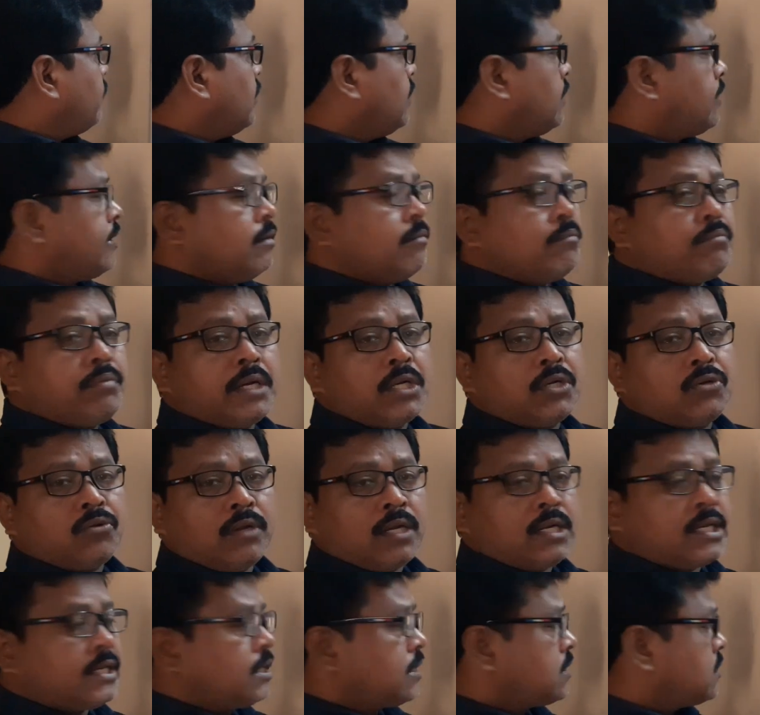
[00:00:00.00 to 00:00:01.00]
When compared to
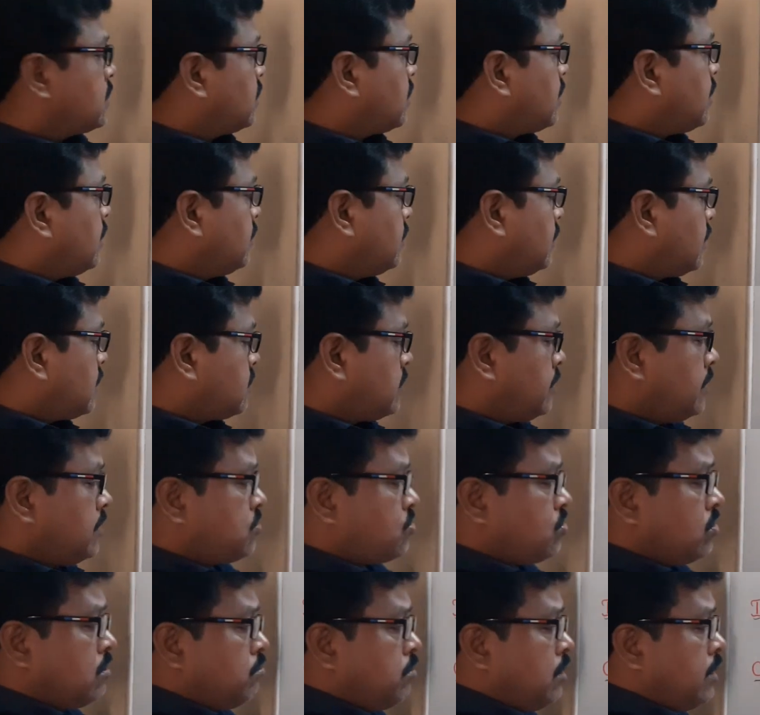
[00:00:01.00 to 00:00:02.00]
introduction context, it
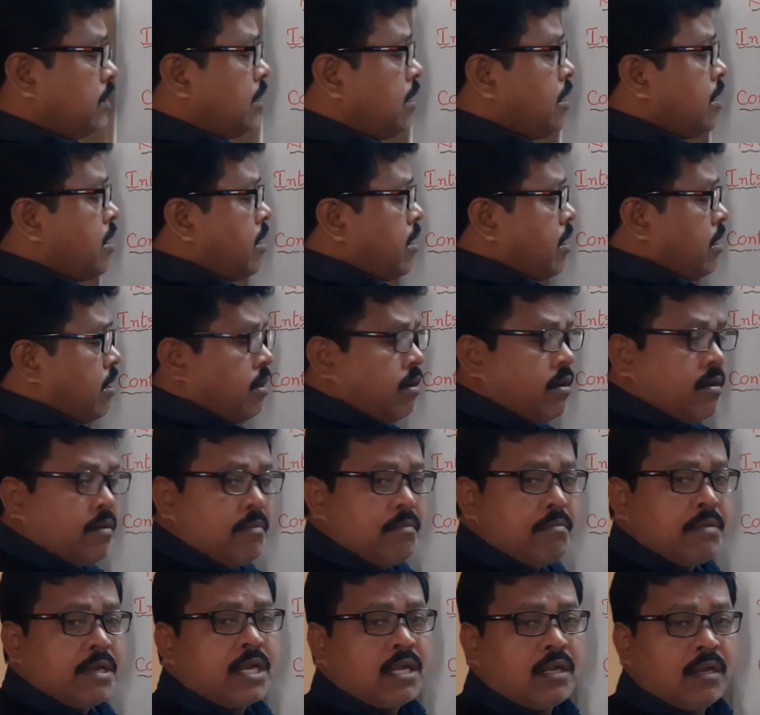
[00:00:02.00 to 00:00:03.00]
should be a
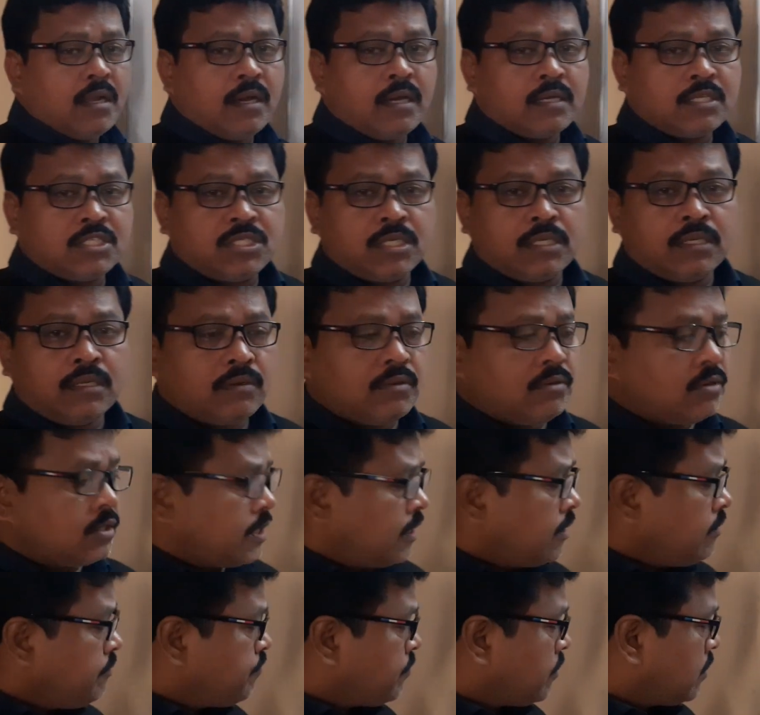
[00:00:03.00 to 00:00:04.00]
bit larger.
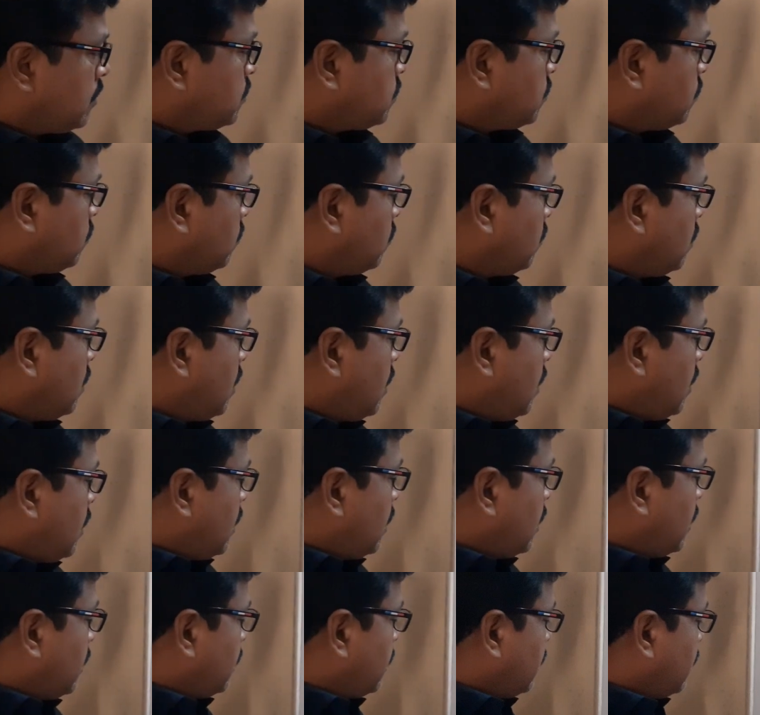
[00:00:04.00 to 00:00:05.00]
Okay, so
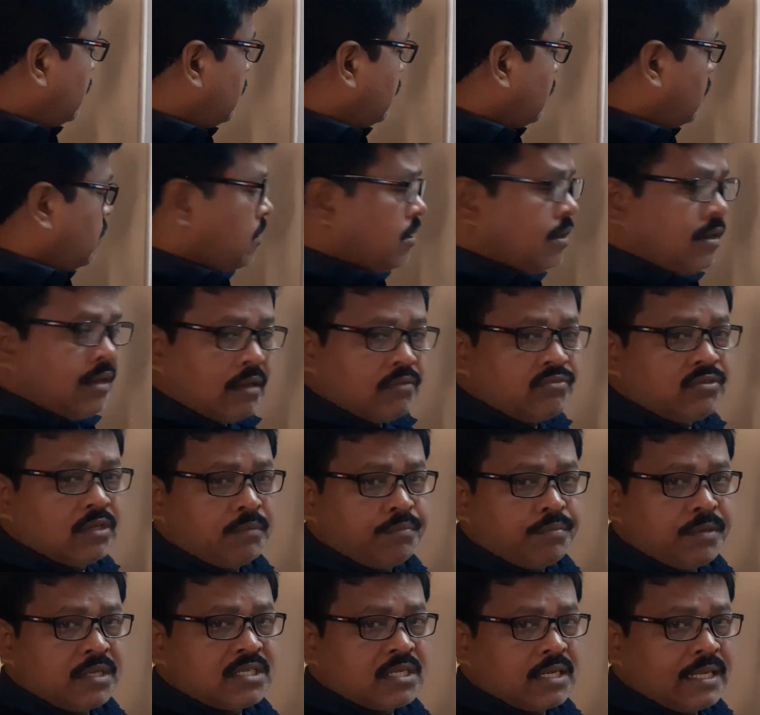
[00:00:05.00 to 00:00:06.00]
and half
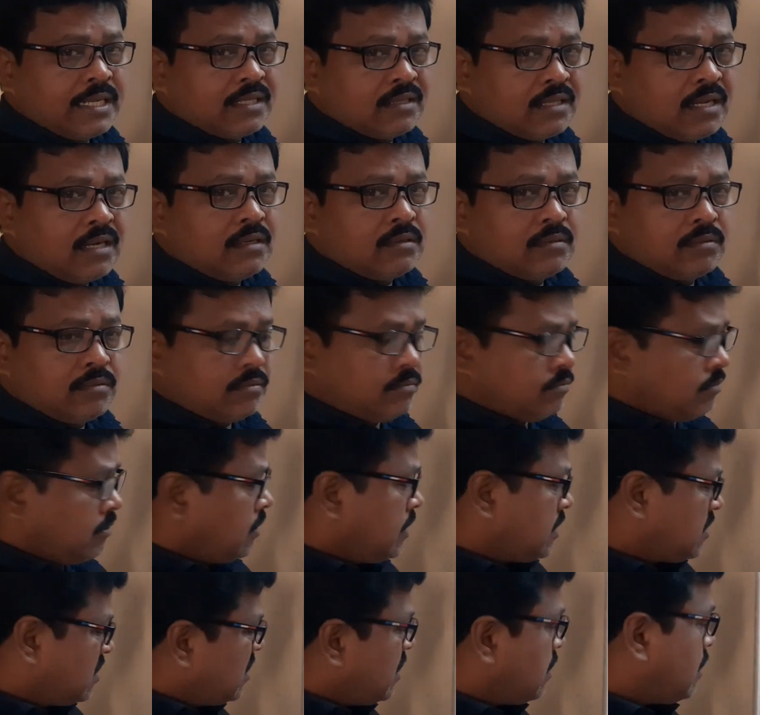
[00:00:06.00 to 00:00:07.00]
a page, like that,
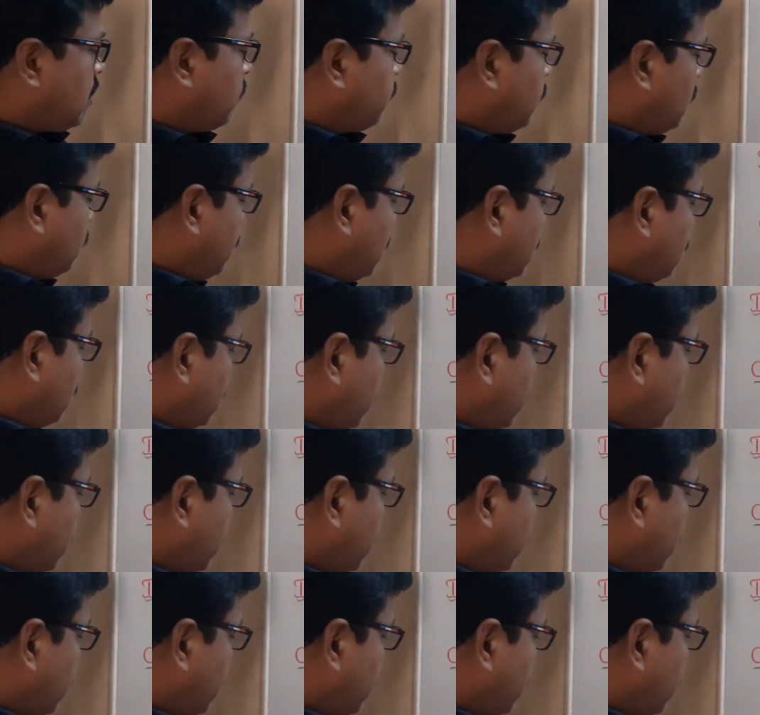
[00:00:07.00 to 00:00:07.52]
less than half a page.